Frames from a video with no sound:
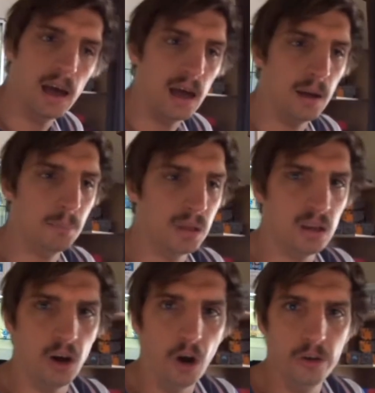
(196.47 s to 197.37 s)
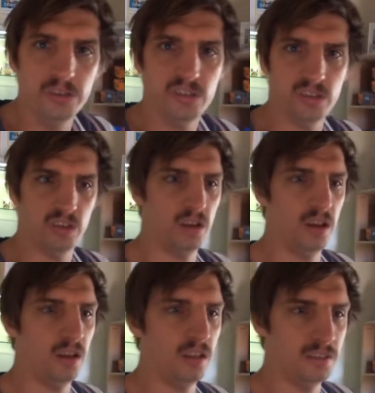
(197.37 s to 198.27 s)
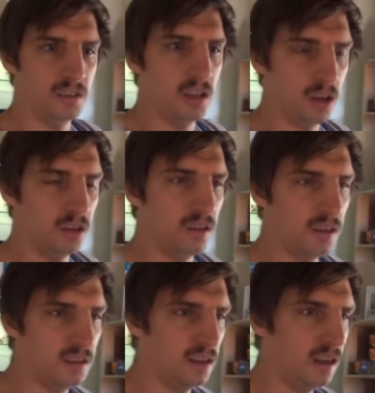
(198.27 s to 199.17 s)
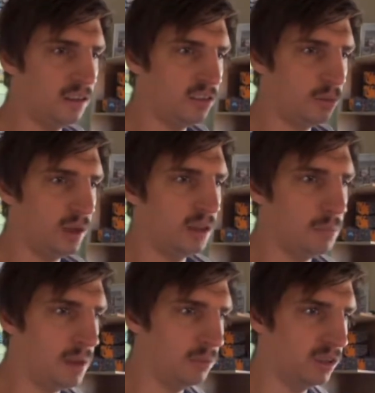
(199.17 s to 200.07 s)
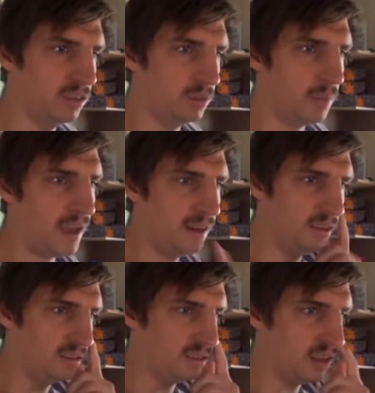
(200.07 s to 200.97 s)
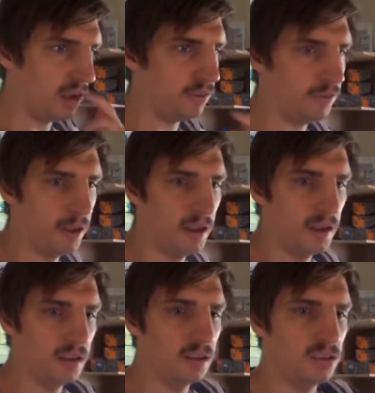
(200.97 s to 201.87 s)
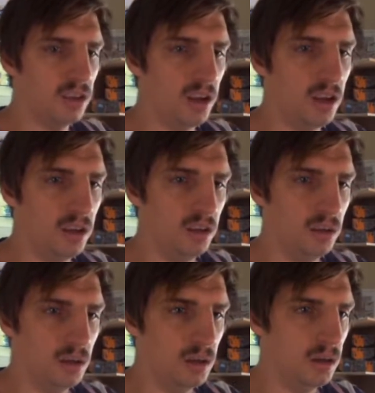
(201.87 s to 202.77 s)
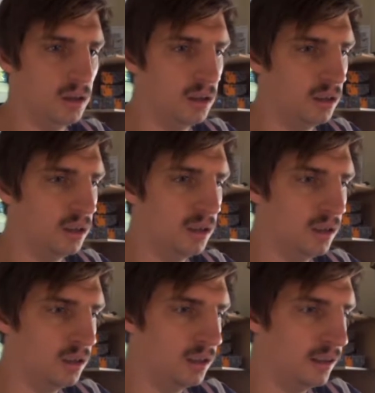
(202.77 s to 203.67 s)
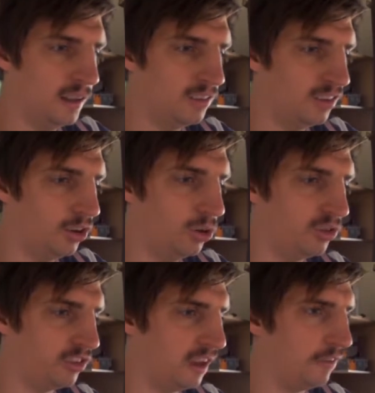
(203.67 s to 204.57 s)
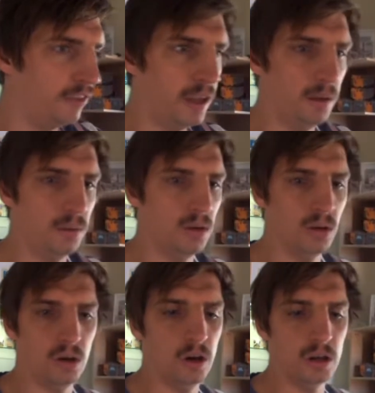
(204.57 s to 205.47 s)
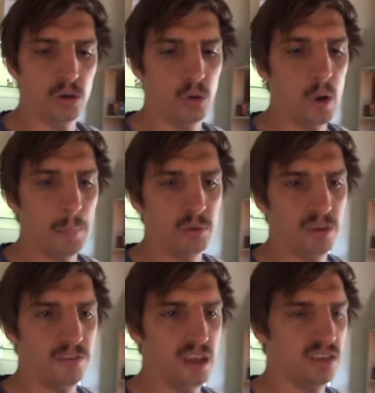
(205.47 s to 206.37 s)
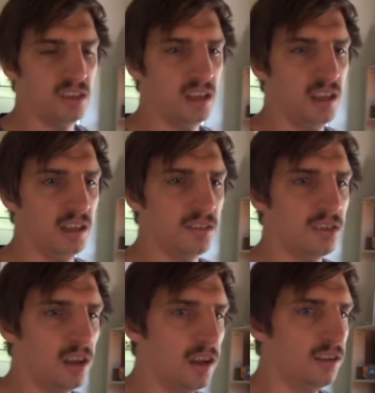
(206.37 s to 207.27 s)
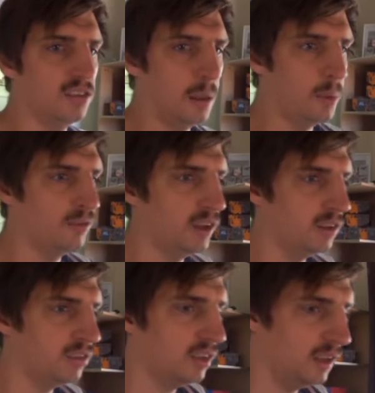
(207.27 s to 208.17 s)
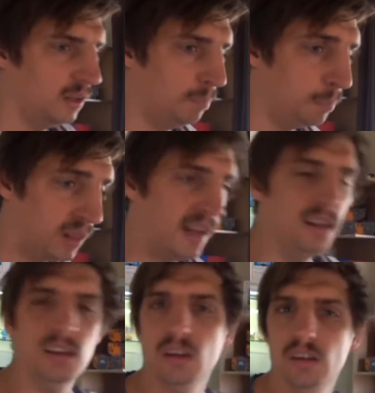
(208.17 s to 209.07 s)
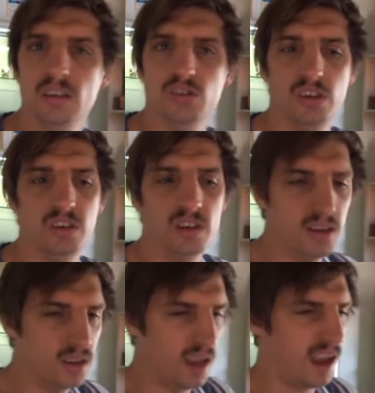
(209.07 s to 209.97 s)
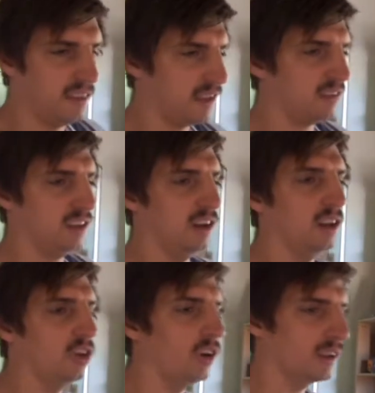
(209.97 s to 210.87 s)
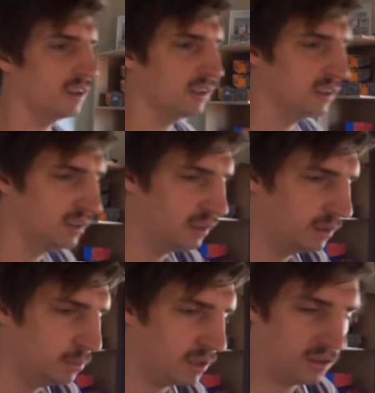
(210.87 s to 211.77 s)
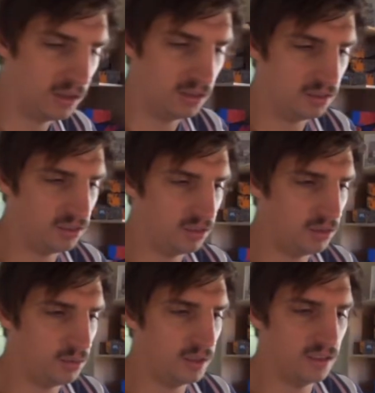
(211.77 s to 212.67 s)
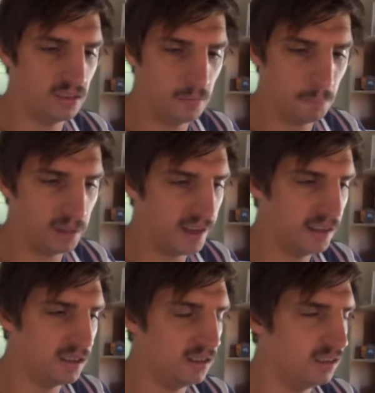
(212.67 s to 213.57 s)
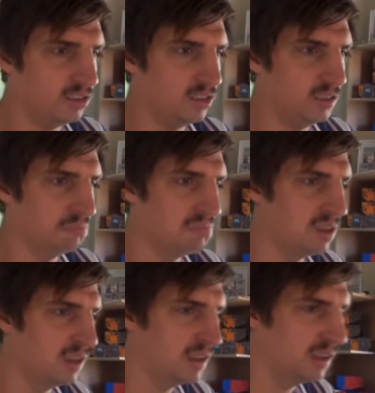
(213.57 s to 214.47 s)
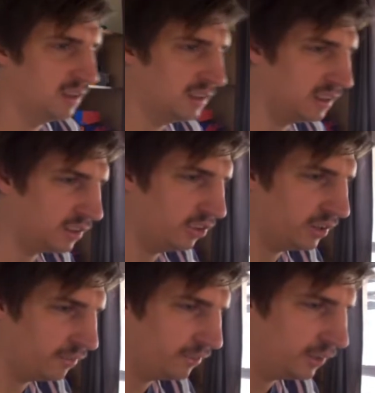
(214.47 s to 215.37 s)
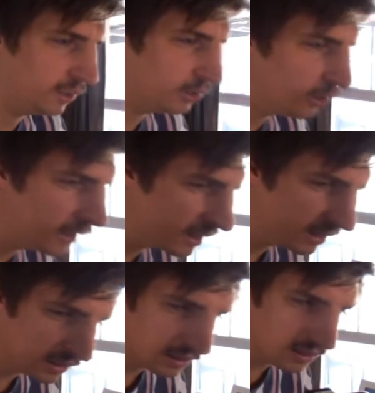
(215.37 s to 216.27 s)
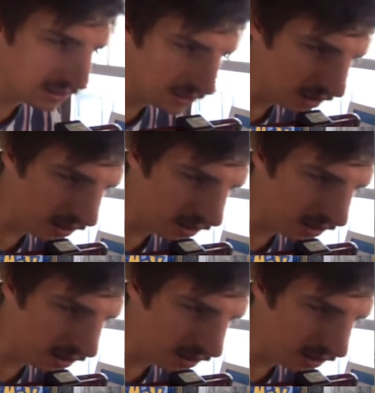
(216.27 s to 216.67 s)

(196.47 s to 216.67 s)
because, you know, these are where the memories are made and stuff. So it's all stuff that I grew up with as a kid. So some of it's in played condition, and that's how I like it, because when it's in played condition, you kind of feel like, you know, they